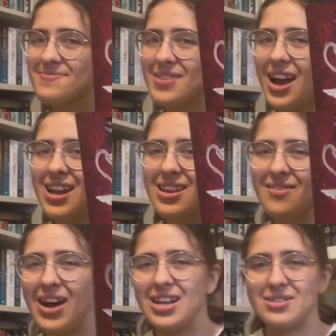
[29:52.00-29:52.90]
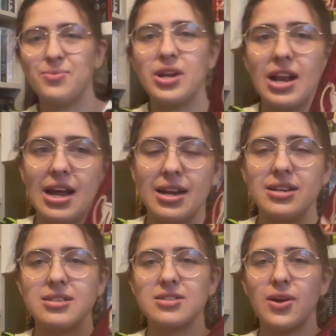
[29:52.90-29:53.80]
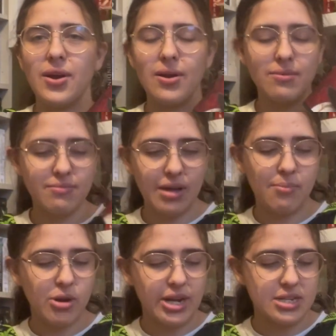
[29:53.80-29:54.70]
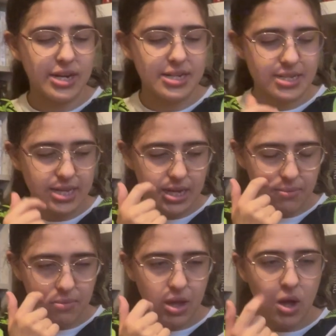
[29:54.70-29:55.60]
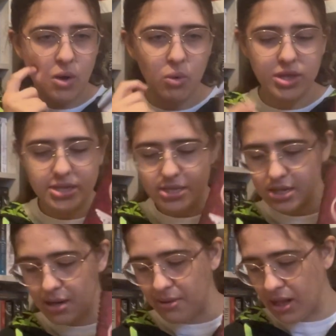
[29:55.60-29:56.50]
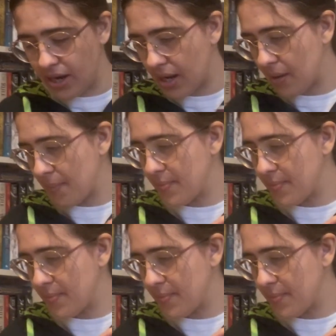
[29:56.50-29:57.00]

I love Alice in Wonderland, so I'm very excited to see what this is going to be like.